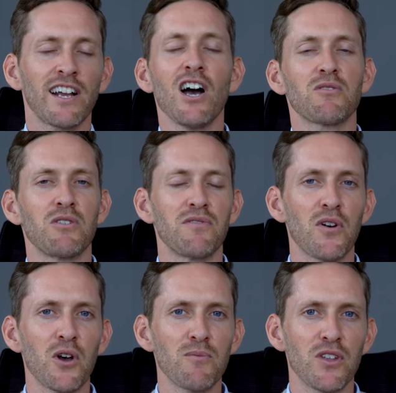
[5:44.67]
I can't
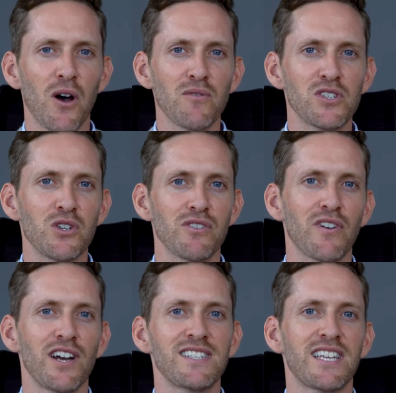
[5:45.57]
confirm that obviously your
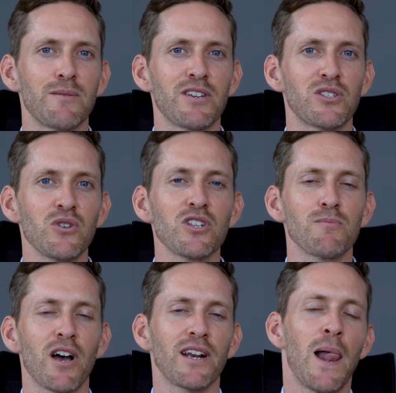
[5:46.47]
advice is going to be as good
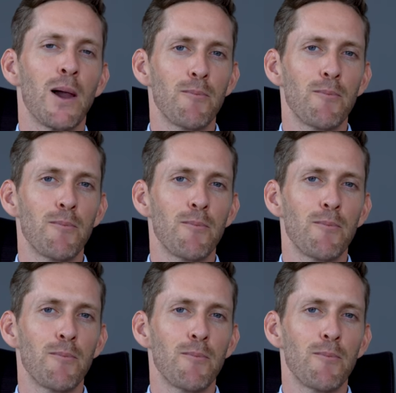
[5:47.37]
as mine,